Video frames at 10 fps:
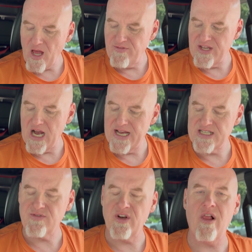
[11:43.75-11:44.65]
of the
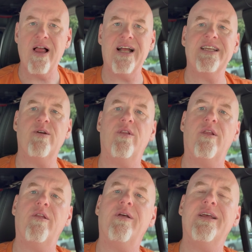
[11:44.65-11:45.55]
iced vanilla latte with a
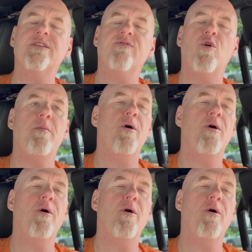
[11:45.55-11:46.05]
little hint of oat